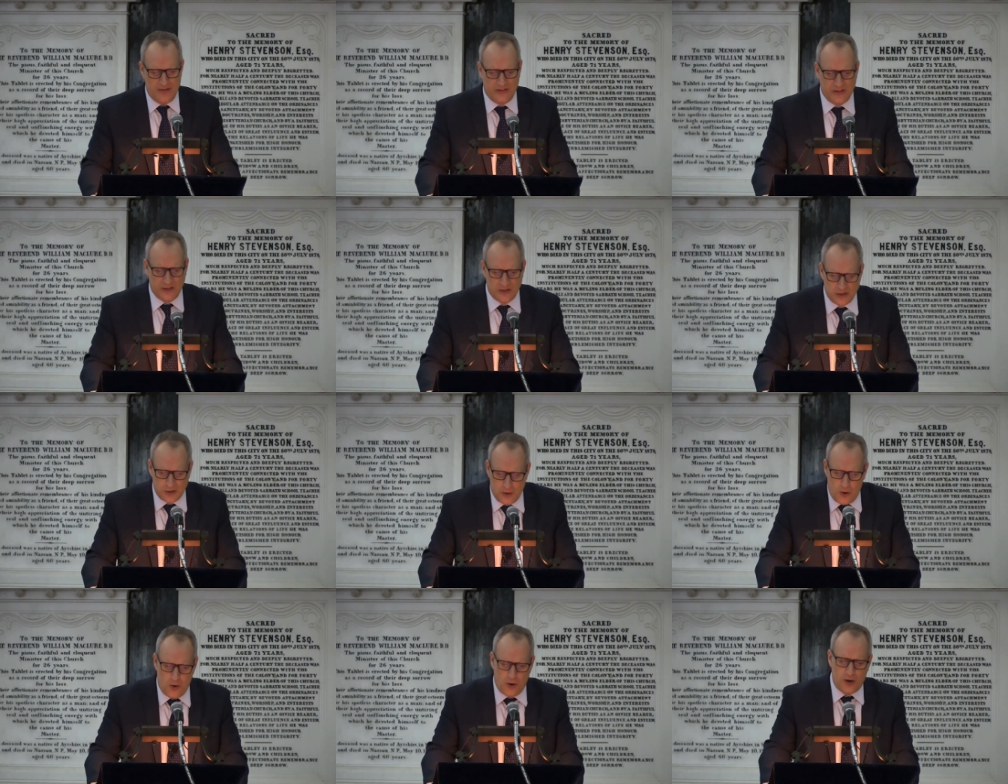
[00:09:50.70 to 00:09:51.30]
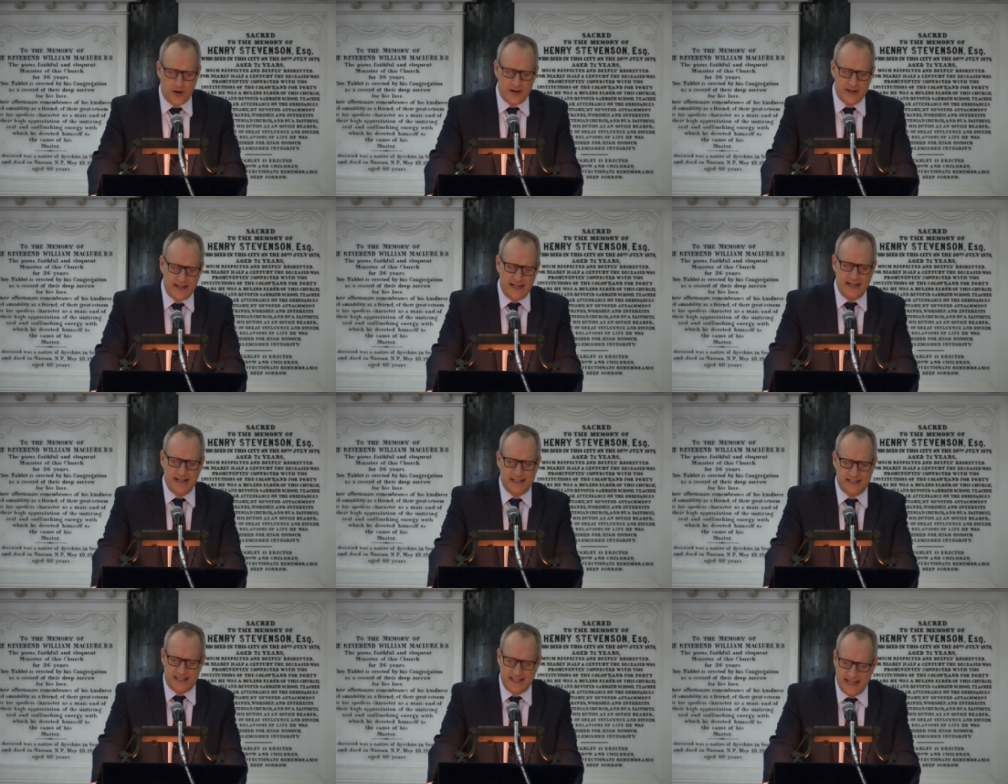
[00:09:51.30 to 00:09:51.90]
"The Lord
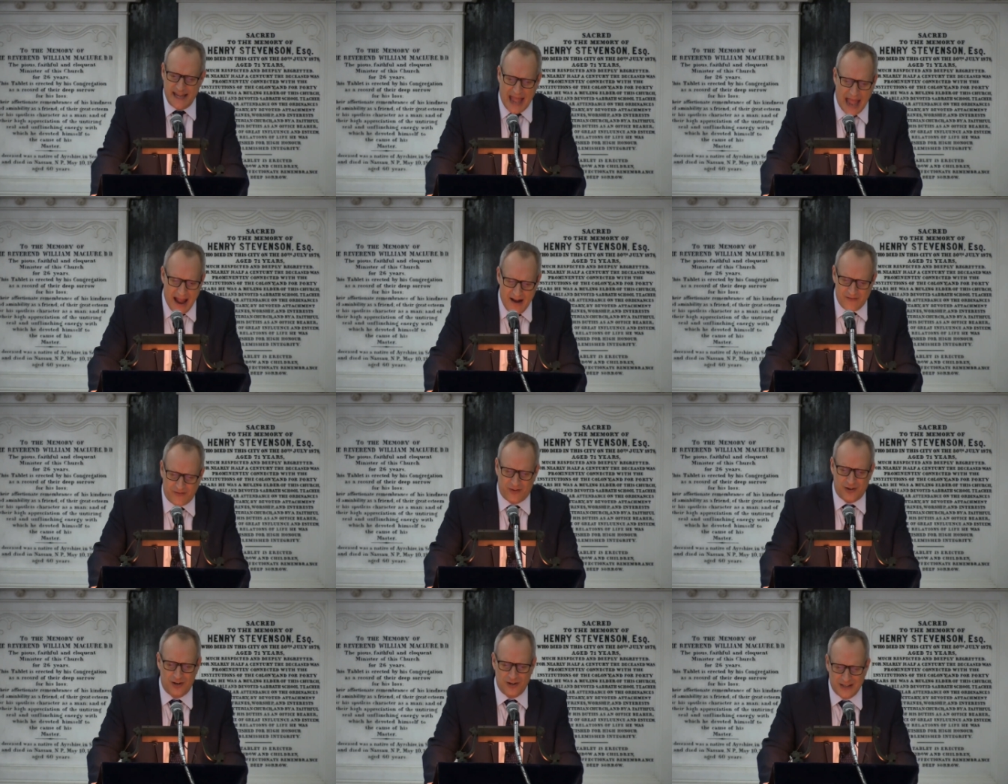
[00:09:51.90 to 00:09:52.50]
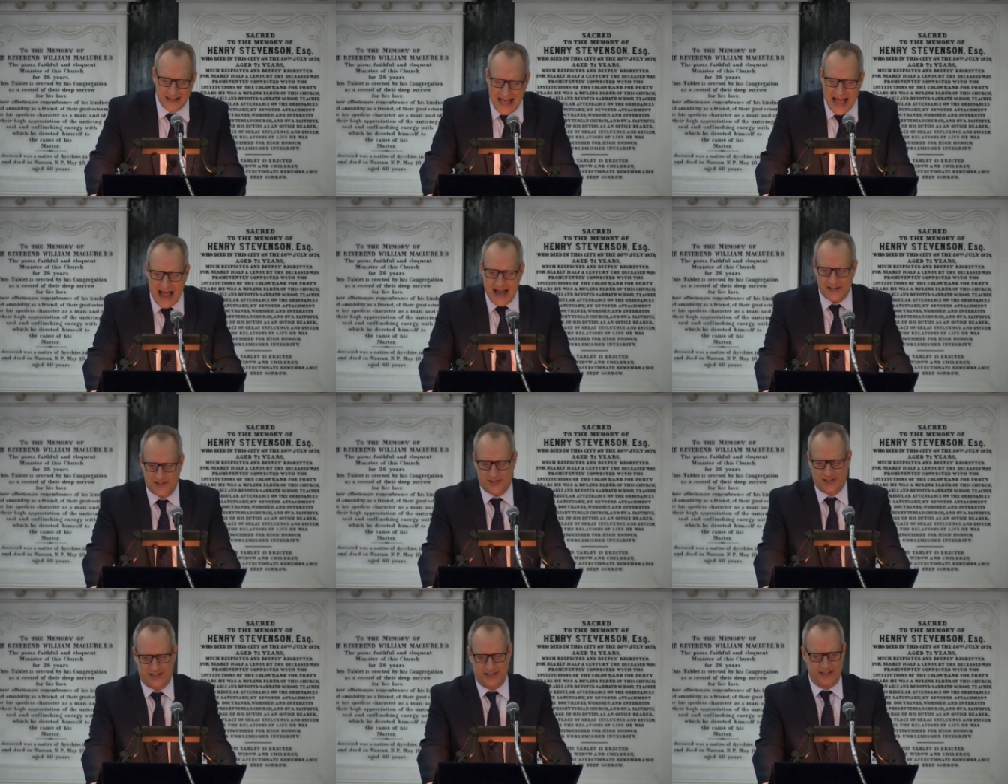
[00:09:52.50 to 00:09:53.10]
is the
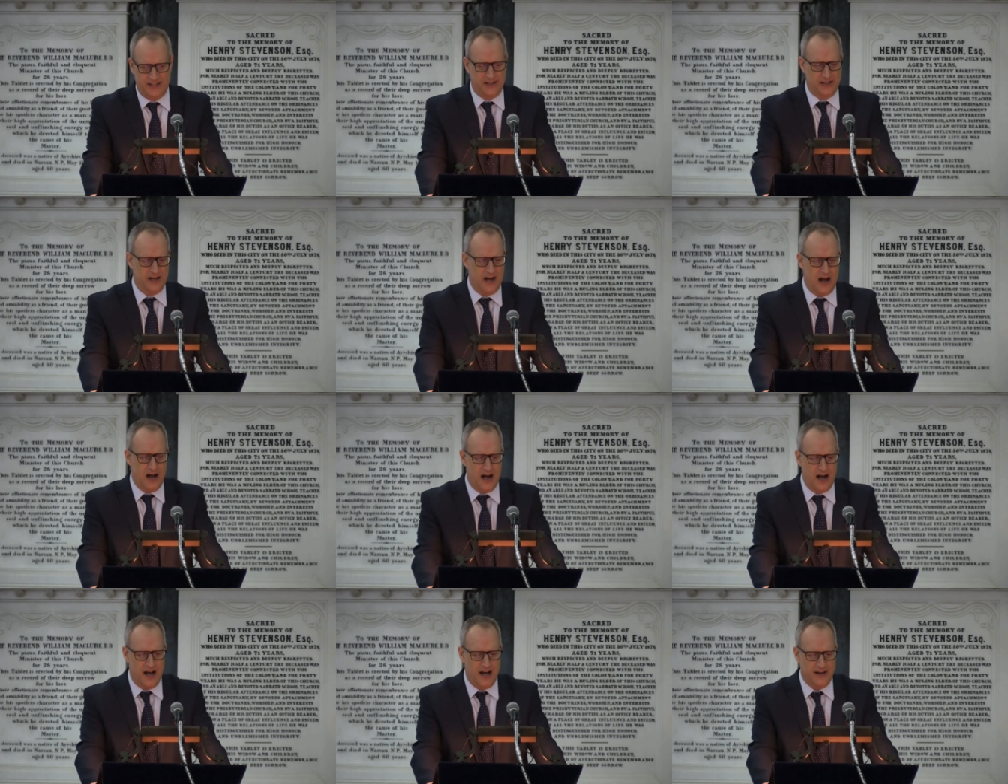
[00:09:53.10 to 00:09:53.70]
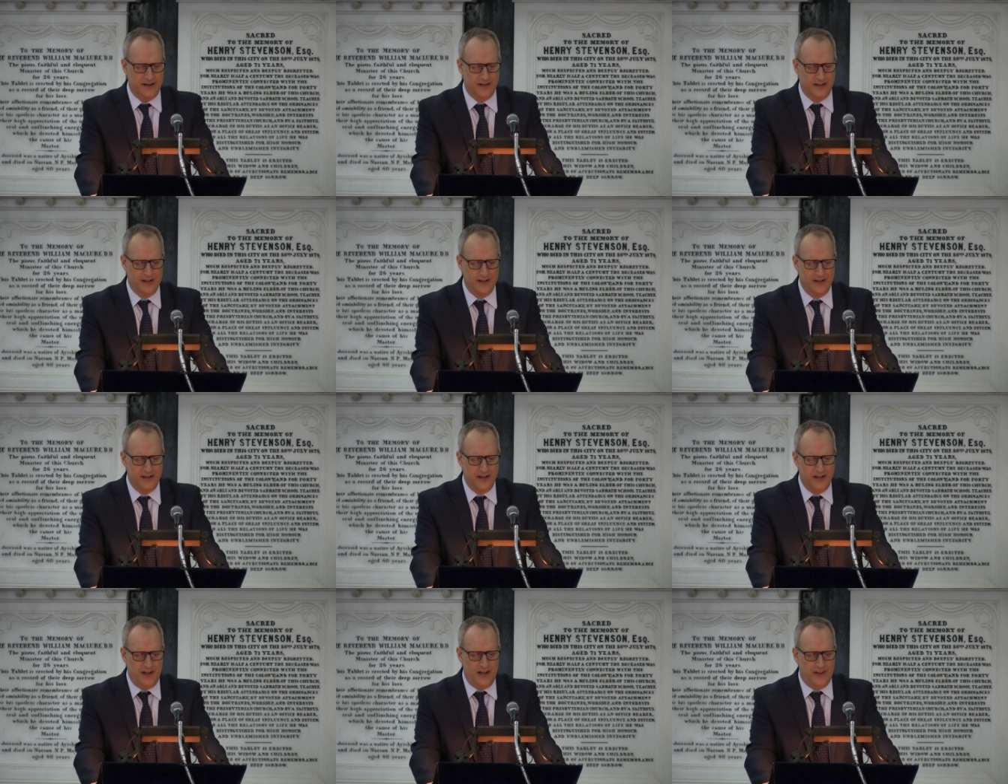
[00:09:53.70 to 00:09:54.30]
everlasting God,
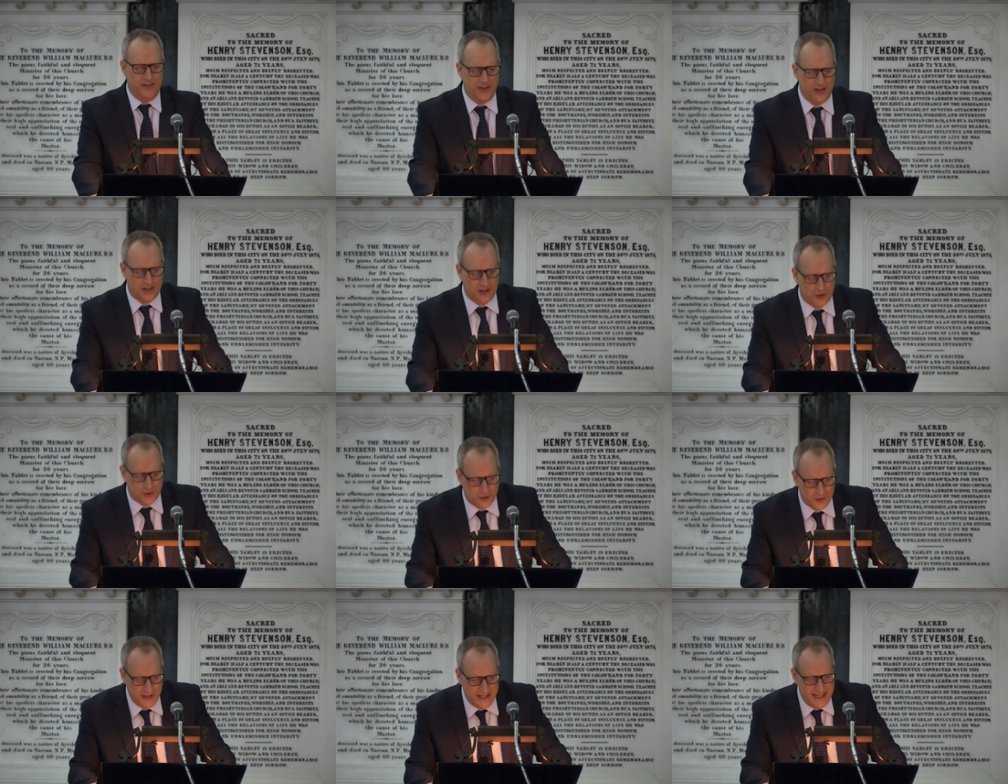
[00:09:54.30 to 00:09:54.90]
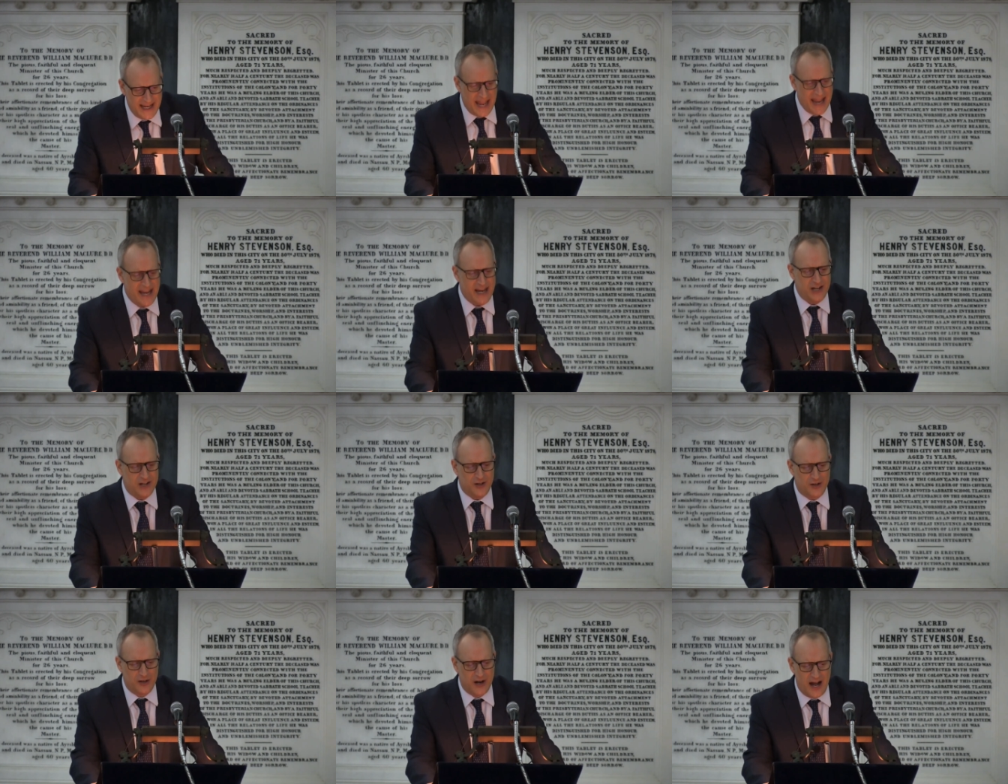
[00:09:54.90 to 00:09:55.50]
the
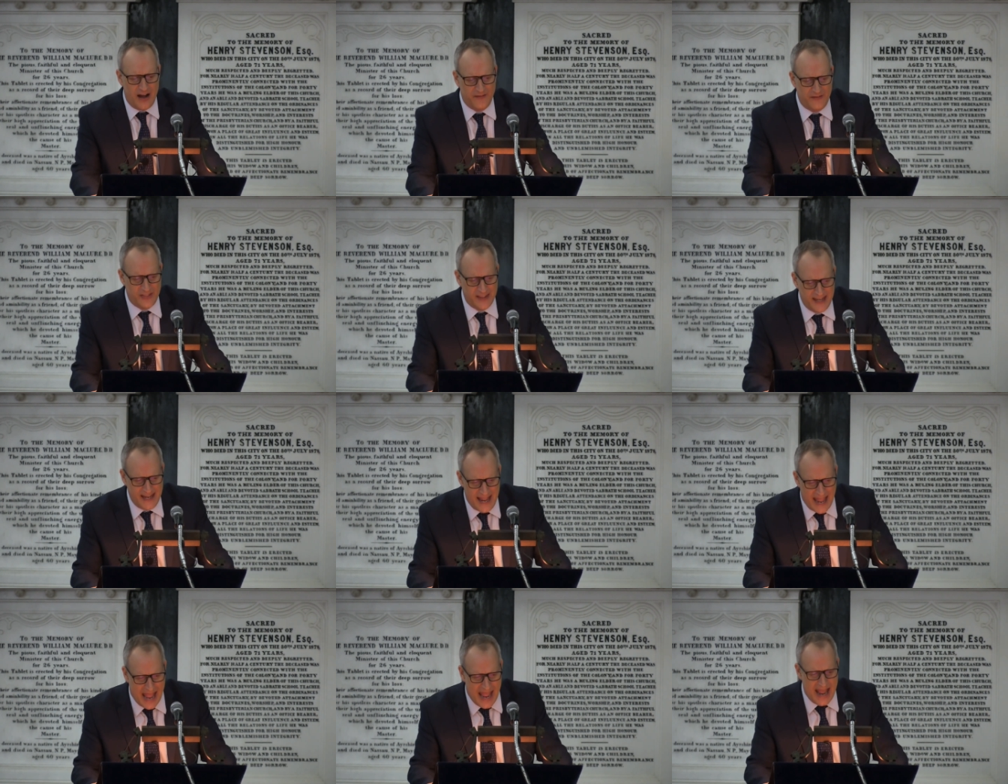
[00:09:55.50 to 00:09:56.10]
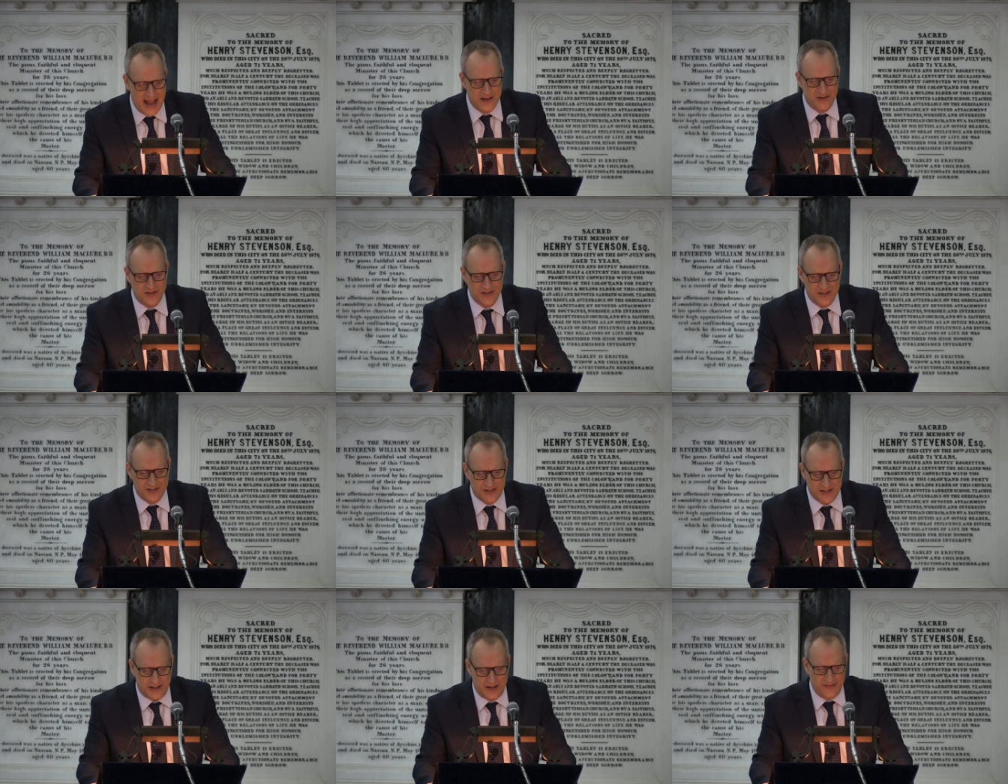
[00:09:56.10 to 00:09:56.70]
creator of the
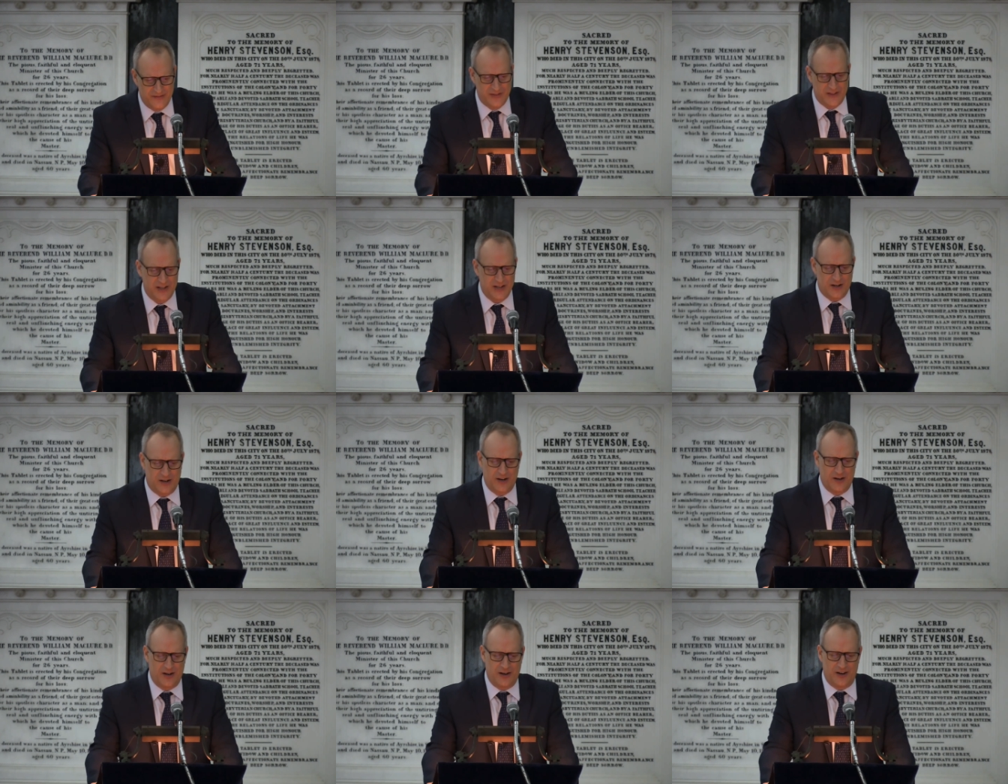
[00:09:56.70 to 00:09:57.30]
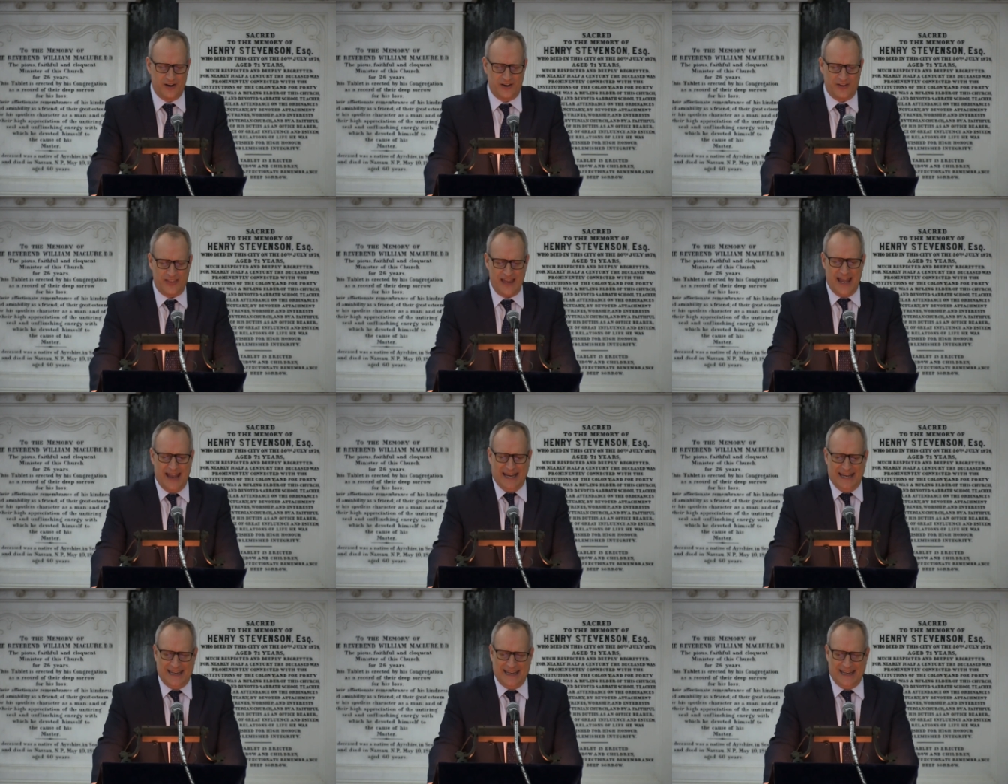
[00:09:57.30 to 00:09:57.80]
ends of the earth.